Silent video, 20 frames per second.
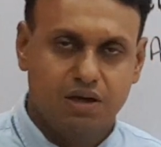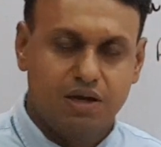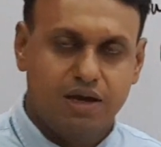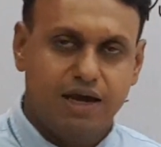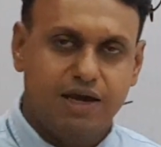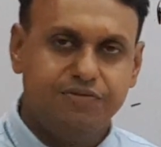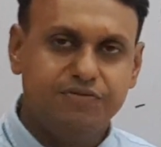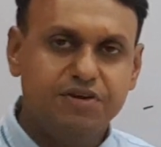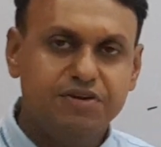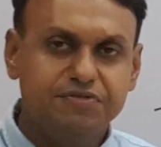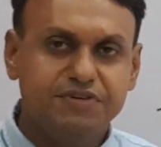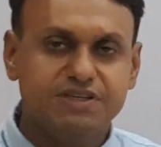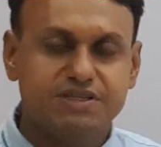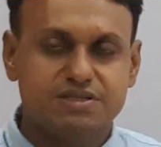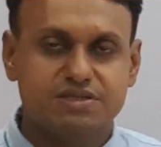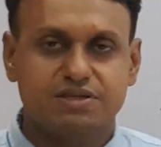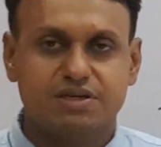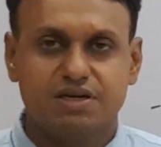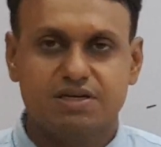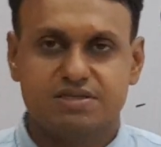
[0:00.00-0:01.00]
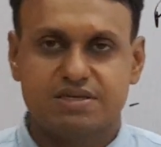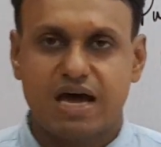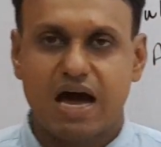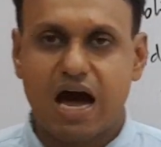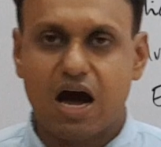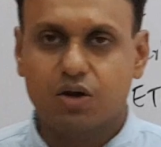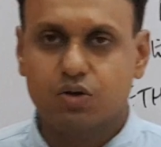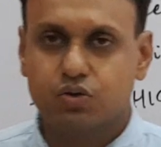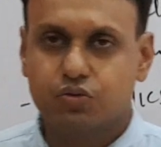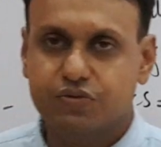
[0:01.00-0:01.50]
And when we discuss
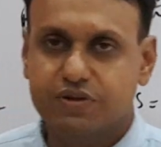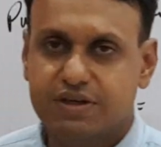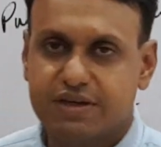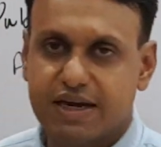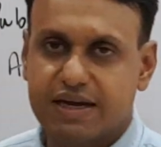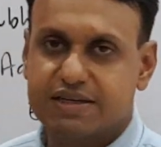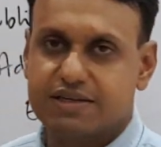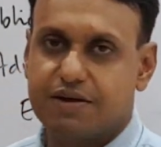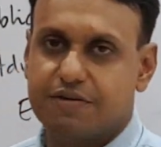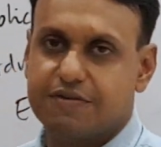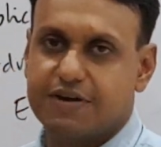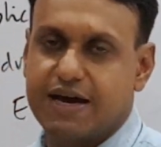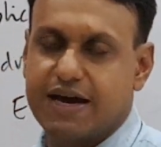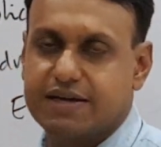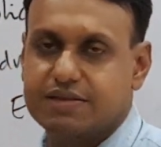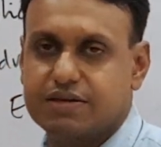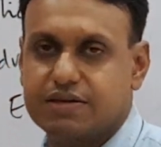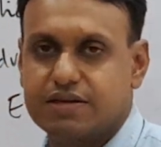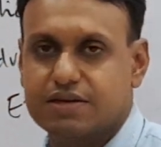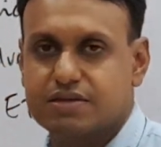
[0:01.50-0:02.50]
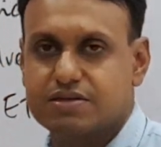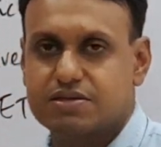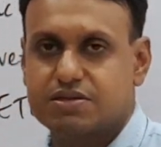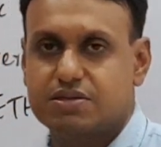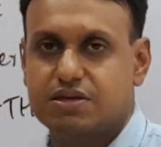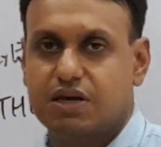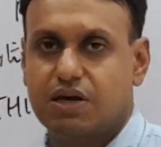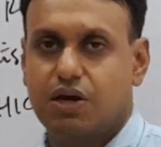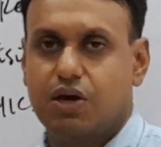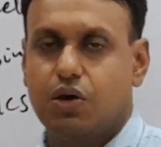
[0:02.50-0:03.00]
how do we get our ethics,
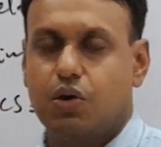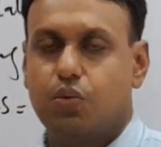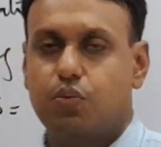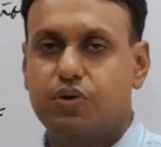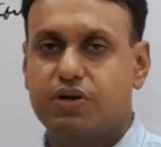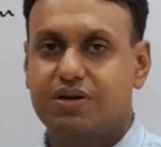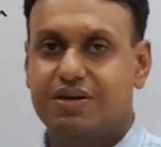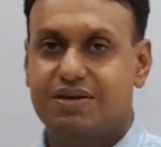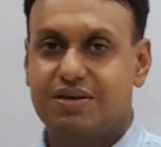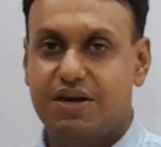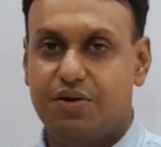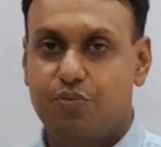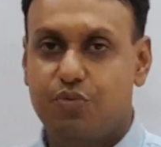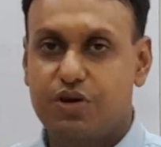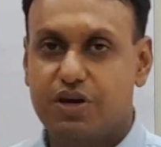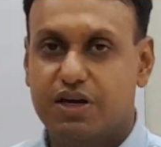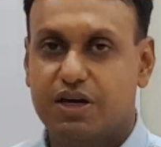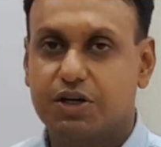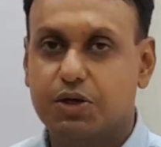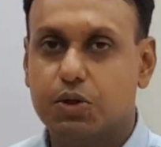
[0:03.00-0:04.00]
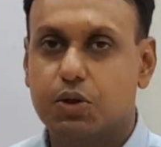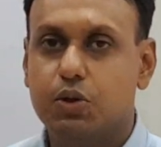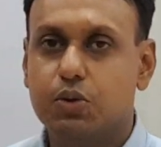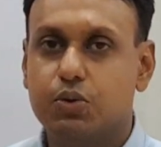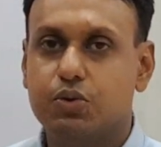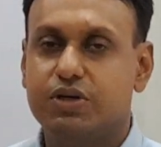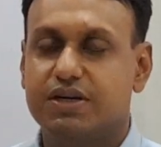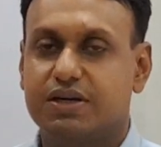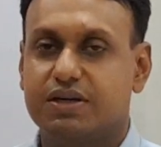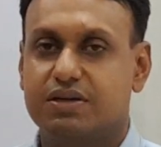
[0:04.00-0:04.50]
we
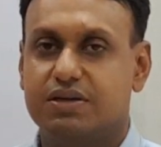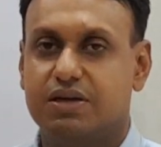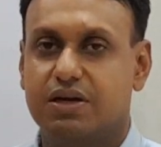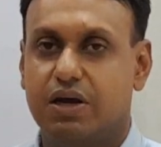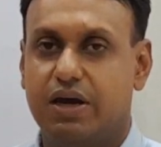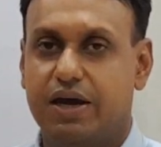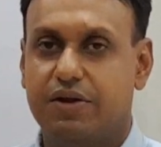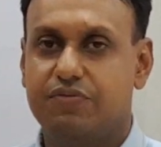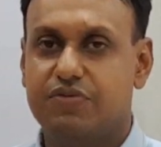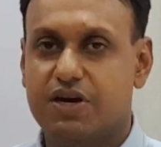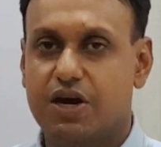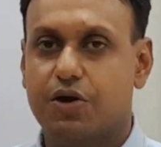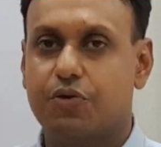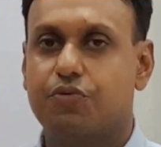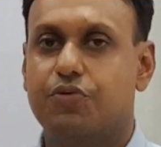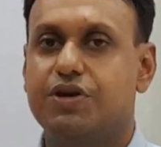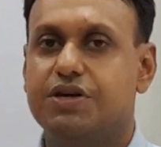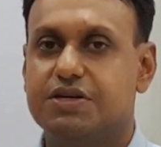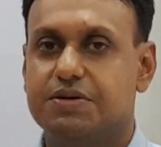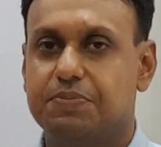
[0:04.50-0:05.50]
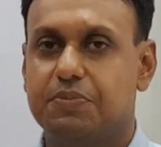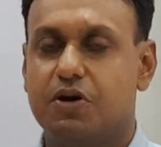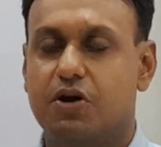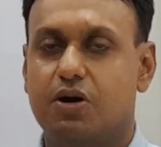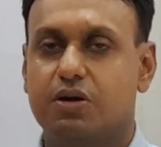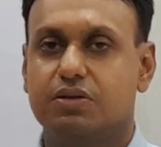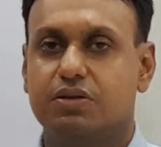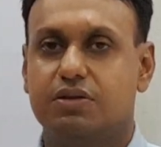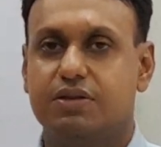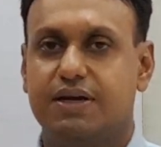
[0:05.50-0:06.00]
concluded and we agreed
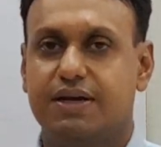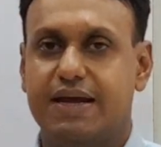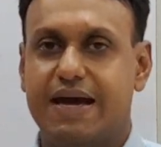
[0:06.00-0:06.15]
upon that